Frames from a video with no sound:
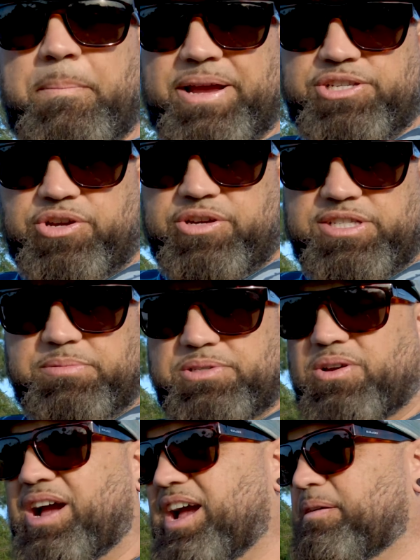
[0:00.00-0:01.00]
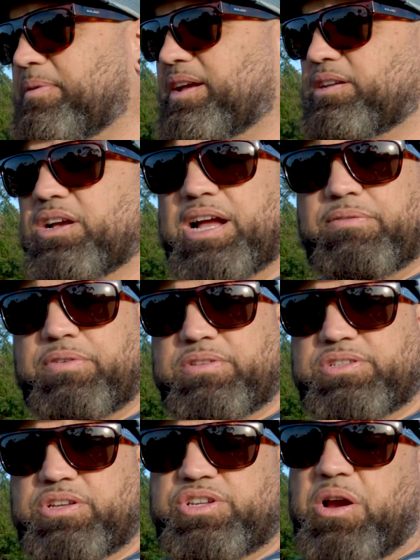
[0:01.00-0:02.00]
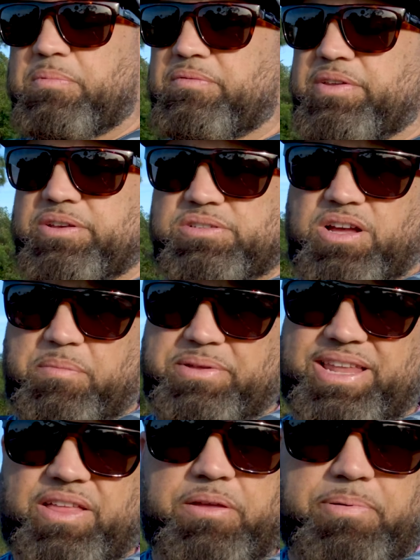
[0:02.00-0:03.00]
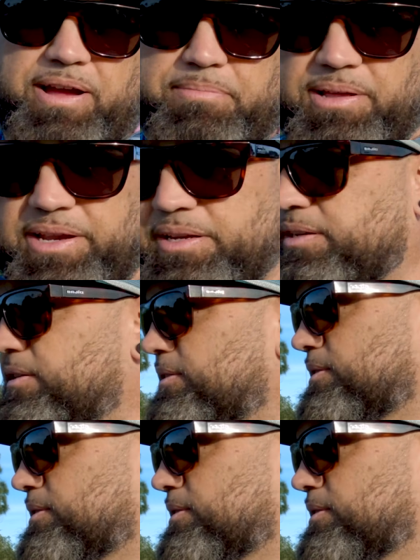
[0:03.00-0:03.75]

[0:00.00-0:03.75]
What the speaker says: Make sure you subscribe and look out for those other tarpon videos coming down the pipeline. That's